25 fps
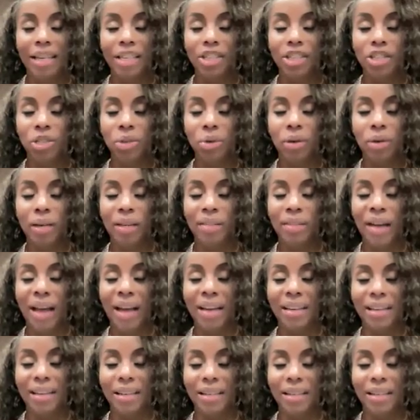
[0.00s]
And enjoying
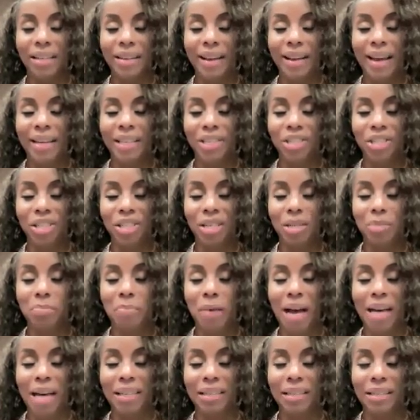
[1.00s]
that connection
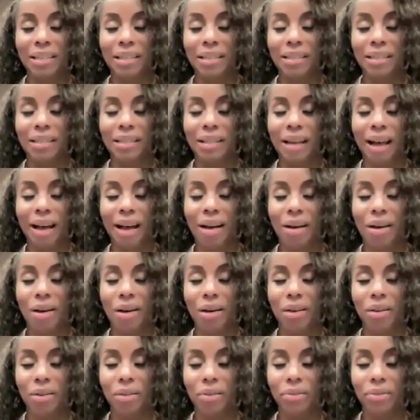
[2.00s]
back to
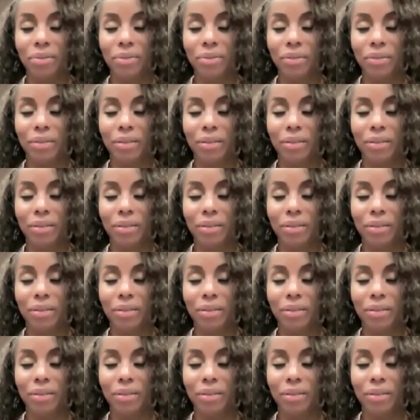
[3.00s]
self.